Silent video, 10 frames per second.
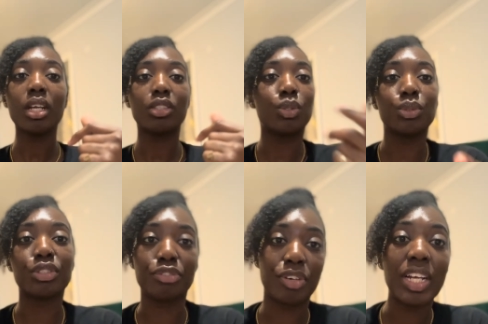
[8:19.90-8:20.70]
talk to
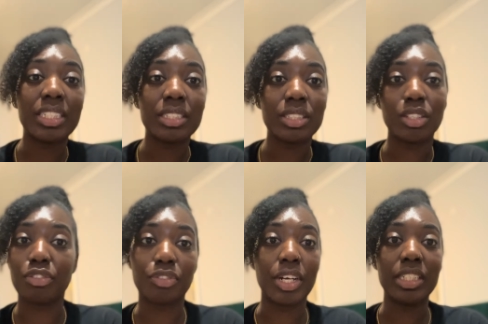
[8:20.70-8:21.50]
friends of
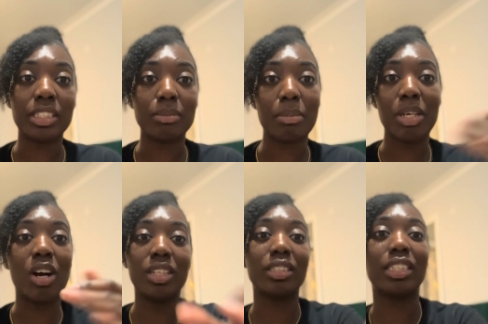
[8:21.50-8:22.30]
friends, maybe
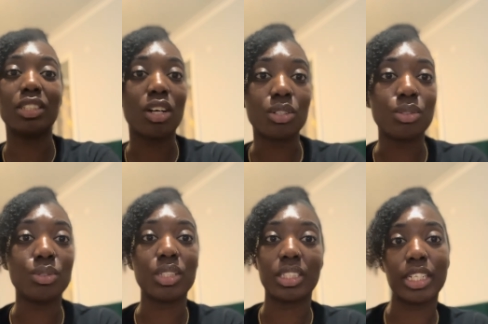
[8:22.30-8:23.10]
aunties,
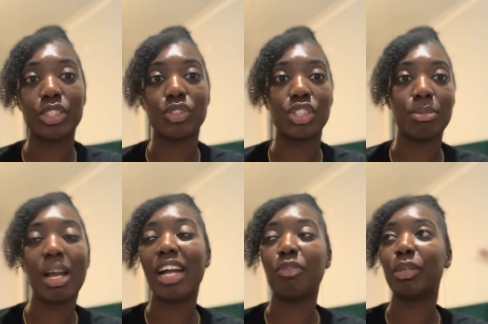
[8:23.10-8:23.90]
uncles, etc. You
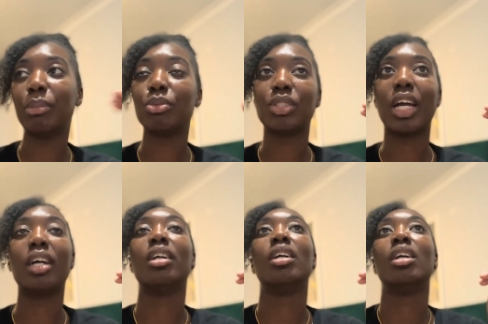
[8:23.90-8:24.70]
might have people
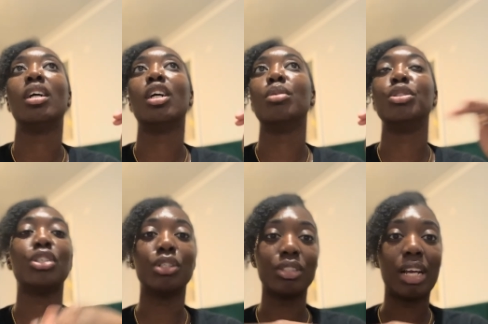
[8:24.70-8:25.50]
that you
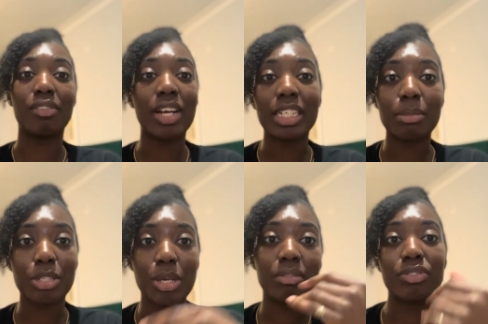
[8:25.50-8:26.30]
don't know directly, but
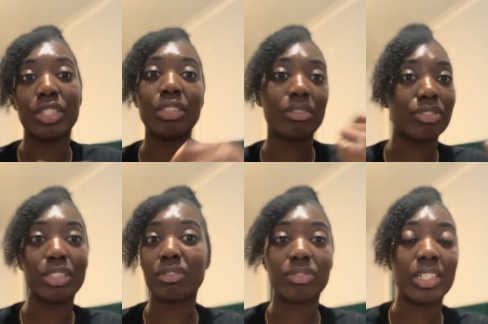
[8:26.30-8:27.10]
you have a friend of a friend
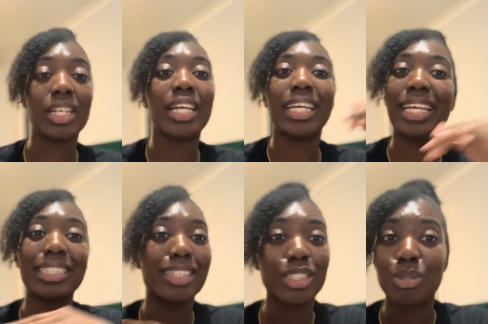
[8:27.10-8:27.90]
of a friend.
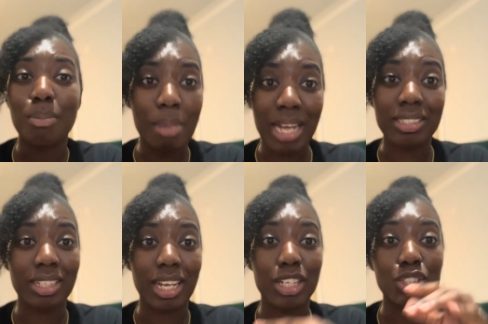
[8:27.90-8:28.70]
It doesn't matter.
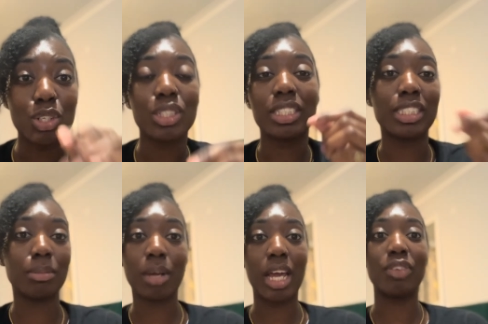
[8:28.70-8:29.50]
Like, as long as there's
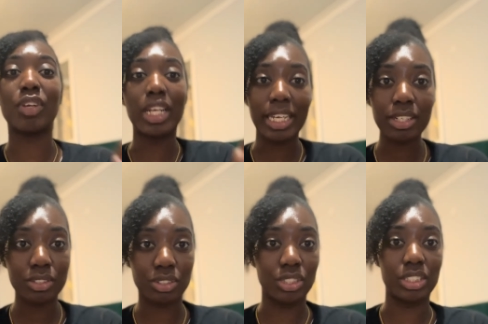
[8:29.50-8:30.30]
some kind of a link
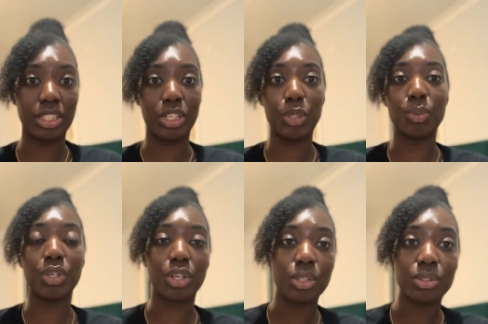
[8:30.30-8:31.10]
to the city you want
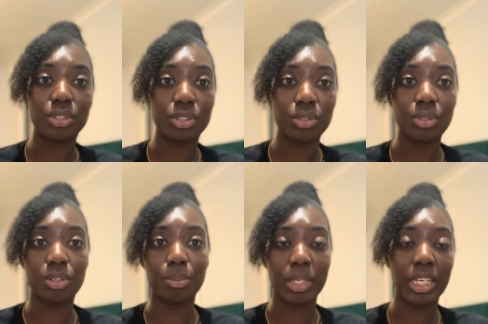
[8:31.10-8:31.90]
to go to
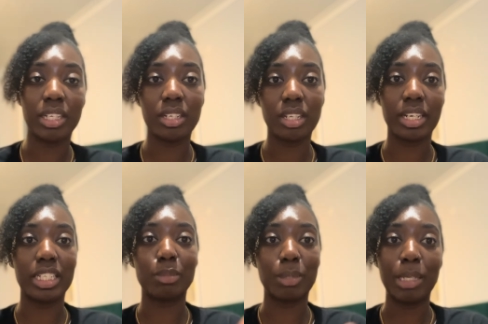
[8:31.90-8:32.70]
or be in, and
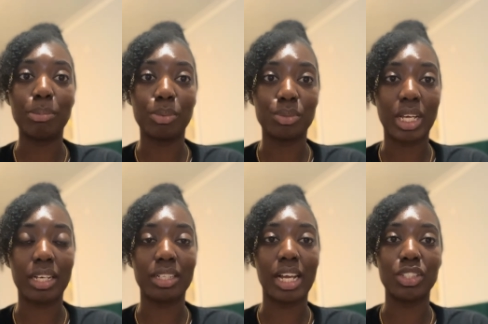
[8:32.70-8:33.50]
there's people that
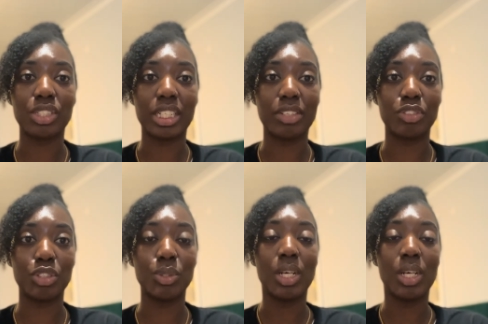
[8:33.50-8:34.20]
can actually give you